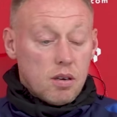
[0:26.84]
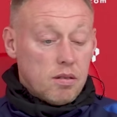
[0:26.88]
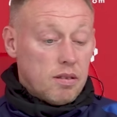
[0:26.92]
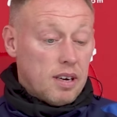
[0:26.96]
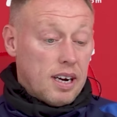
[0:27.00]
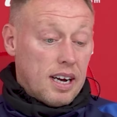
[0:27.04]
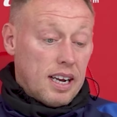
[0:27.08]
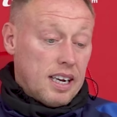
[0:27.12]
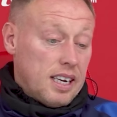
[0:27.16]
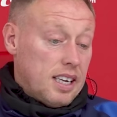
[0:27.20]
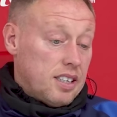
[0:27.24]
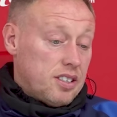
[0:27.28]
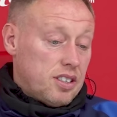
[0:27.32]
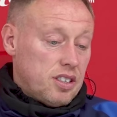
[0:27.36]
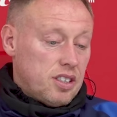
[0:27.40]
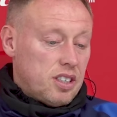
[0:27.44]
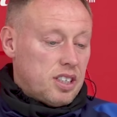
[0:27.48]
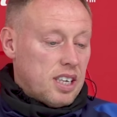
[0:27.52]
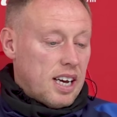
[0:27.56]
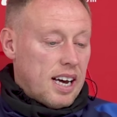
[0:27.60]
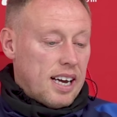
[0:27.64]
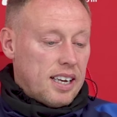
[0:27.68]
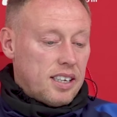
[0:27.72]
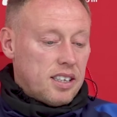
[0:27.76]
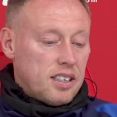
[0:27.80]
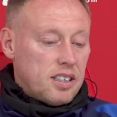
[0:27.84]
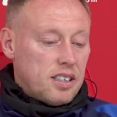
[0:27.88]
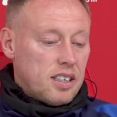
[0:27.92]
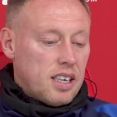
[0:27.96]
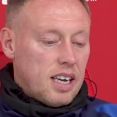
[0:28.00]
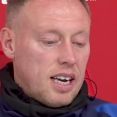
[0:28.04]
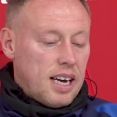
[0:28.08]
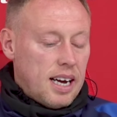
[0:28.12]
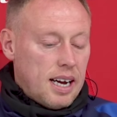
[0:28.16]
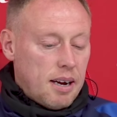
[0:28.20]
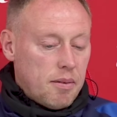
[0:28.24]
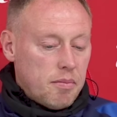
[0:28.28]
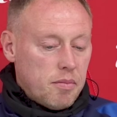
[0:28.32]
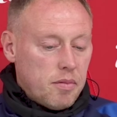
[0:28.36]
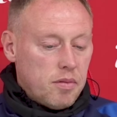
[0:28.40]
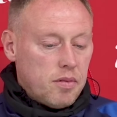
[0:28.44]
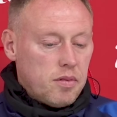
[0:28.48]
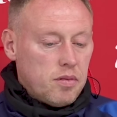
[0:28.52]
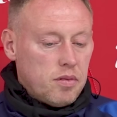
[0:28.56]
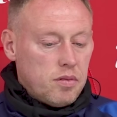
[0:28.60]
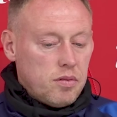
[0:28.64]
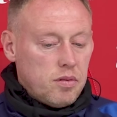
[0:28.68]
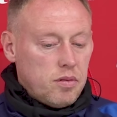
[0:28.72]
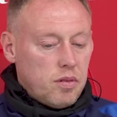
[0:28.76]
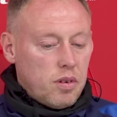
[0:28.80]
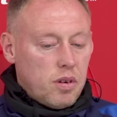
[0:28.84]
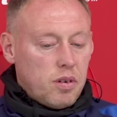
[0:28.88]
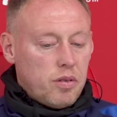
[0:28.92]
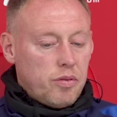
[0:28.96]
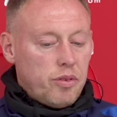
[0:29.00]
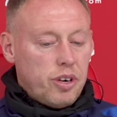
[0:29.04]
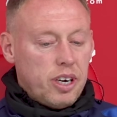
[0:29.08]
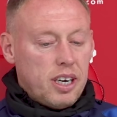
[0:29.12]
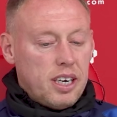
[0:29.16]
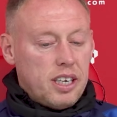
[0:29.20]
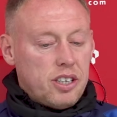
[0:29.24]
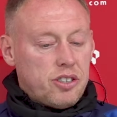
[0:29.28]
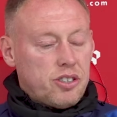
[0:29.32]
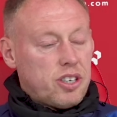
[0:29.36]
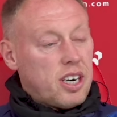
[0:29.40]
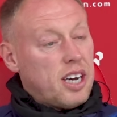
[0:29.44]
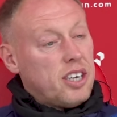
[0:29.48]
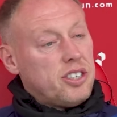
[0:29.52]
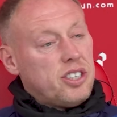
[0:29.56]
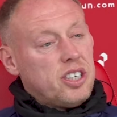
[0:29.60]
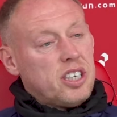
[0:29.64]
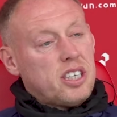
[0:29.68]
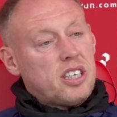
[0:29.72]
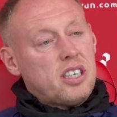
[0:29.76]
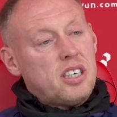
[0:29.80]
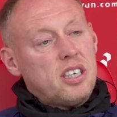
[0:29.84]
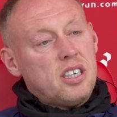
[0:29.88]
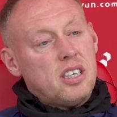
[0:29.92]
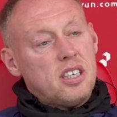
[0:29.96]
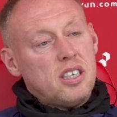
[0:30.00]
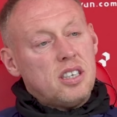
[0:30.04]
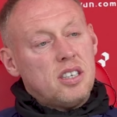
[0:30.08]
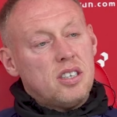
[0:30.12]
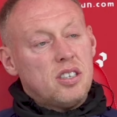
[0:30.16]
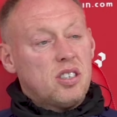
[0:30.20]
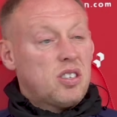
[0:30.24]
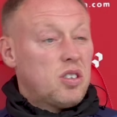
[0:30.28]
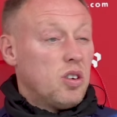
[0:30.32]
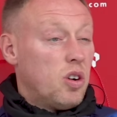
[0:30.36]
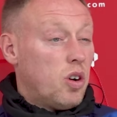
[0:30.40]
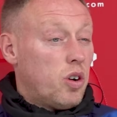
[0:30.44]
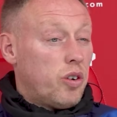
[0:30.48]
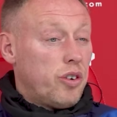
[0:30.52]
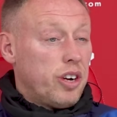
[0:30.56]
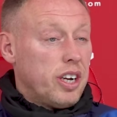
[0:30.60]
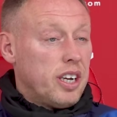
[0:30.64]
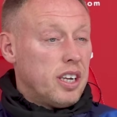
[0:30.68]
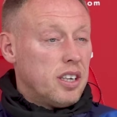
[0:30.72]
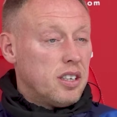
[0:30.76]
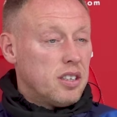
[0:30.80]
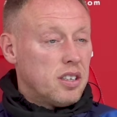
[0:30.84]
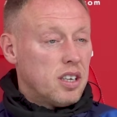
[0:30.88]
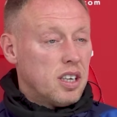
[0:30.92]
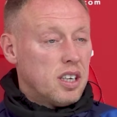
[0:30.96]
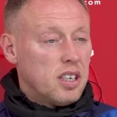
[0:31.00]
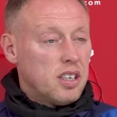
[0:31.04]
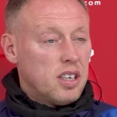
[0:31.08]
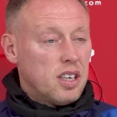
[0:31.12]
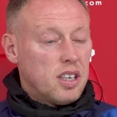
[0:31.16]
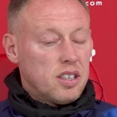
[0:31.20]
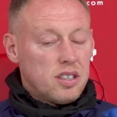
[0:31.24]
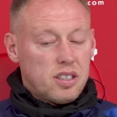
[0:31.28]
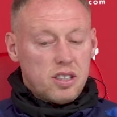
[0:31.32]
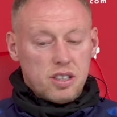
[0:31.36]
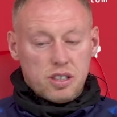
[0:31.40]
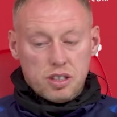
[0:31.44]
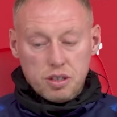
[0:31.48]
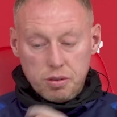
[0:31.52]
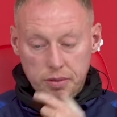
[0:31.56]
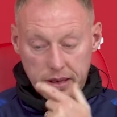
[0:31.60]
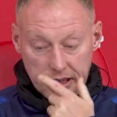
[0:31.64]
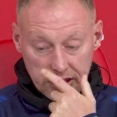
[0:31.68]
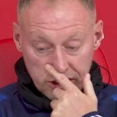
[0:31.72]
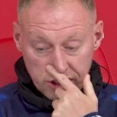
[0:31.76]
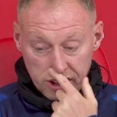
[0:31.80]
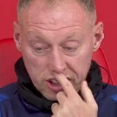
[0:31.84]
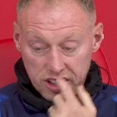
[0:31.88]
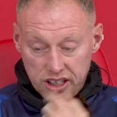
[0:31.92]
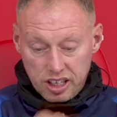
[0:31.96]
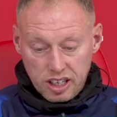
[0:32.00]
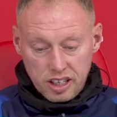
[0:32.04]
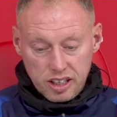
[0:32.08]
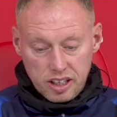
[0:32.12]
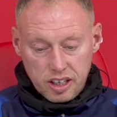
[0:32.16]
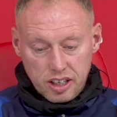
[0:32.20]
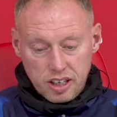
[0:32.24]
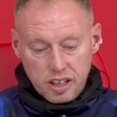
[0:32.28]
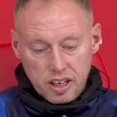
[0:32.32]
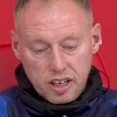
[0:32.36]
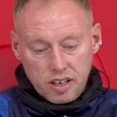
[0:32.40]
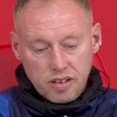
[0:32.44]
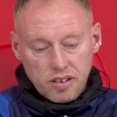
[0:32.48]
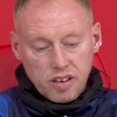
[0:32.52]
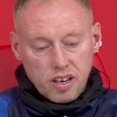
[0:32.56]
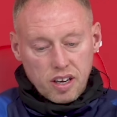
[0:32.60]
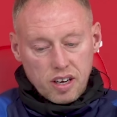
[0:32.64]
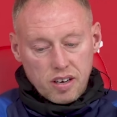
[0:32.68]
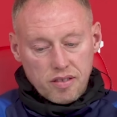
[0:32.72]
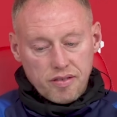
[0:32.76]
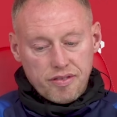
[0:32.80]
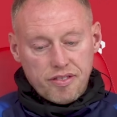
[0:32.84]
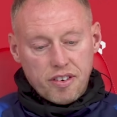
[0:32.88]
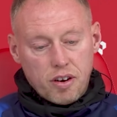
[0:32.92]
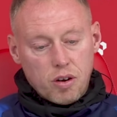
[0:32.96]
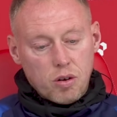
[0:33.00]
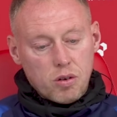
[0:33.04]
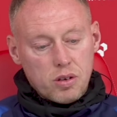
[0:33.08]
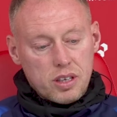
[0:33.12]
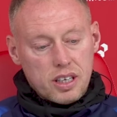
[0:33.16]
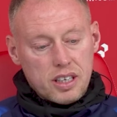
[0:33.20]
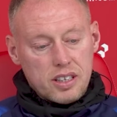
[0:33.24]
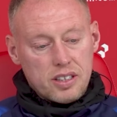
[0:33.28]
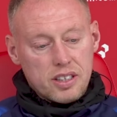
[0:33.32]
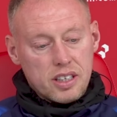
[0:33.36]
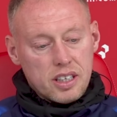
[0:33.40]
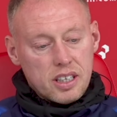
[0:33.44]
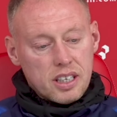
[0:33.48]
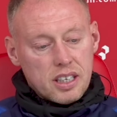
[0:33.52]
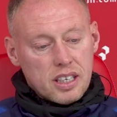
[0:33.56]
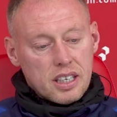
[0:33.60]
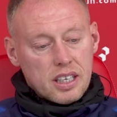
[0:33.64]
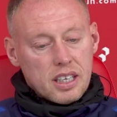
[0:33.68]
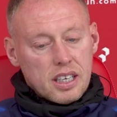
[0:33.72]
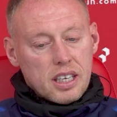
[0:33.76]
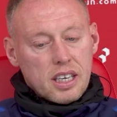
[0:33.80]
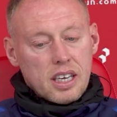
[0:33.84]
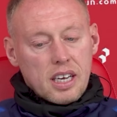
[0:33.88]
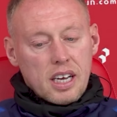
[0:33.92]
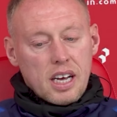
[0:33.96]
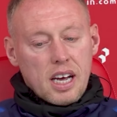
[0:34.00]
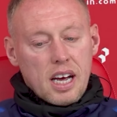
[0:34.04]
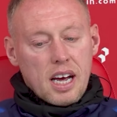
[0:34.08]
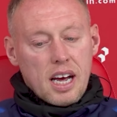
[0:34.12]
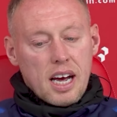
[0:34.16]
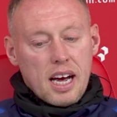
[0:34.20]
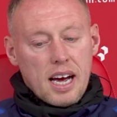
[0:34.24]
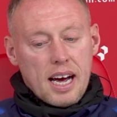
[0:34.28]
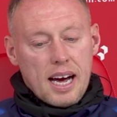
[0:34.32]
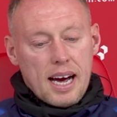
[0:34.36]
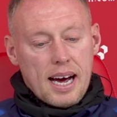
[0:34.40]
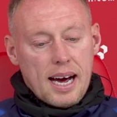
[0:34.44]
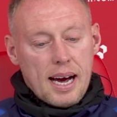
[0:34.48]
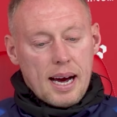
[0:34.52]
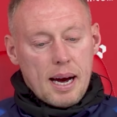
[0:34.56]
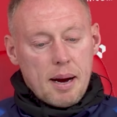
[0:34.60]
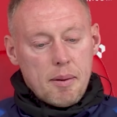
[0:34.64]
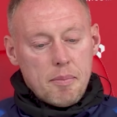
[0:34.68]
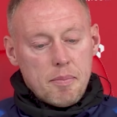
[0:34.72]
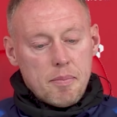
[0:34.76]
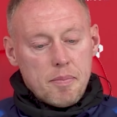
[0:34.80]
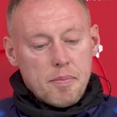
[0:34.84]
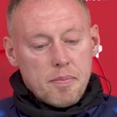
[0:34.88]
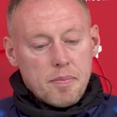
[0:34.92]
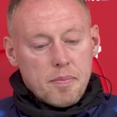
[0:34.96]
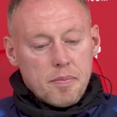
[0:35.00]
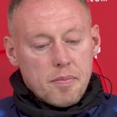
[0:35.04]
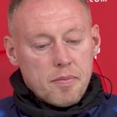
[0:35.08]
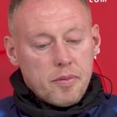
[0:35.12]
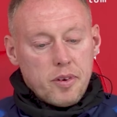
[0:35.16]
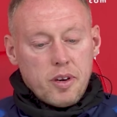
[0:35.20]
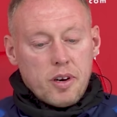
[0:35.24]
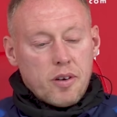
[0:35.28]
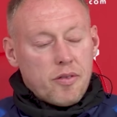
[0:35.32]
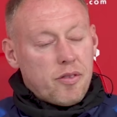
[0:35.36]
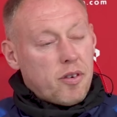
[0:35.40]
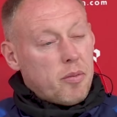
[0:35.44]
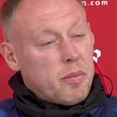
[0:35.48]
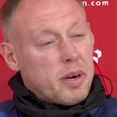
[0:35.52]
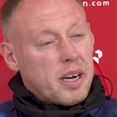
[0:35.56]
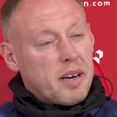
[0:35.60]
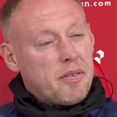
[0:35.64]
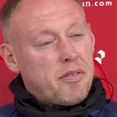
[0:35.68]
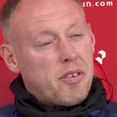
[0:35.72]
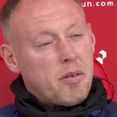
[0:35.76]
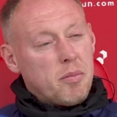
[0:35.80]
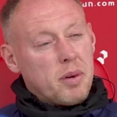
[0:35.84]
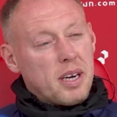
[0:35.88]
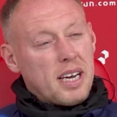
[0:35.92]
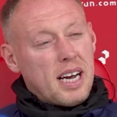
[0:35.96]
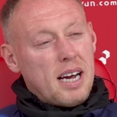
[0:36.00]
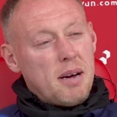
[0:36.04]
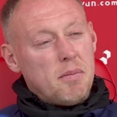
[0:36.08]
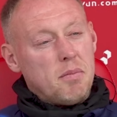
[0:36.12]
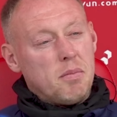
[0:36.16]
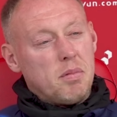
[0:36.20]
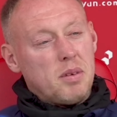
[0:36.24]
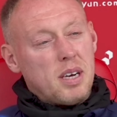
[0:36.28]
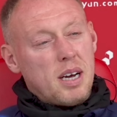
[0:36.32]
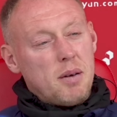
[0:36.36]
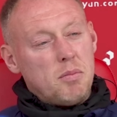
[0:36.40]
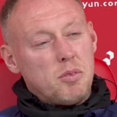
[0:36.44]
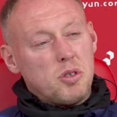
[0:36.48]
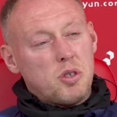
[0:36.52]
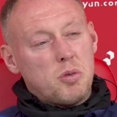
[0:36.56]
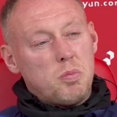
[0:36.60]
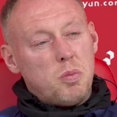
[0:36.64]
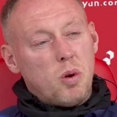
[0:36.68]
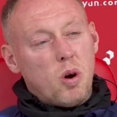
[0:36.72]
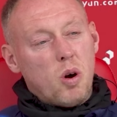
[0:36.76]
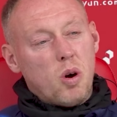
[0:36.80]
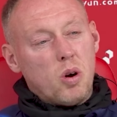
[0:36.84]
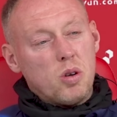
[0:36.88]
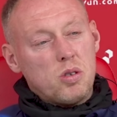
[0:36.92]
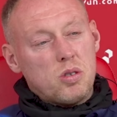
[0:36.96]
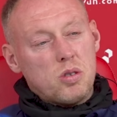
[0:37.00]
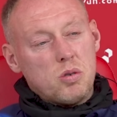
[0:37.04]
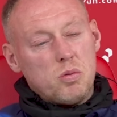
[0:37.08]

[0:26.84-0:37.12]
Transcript: Well, as you said, um, really tragic story and, and, and situation that, that un unfolded um, you know, from a from a game game of sport.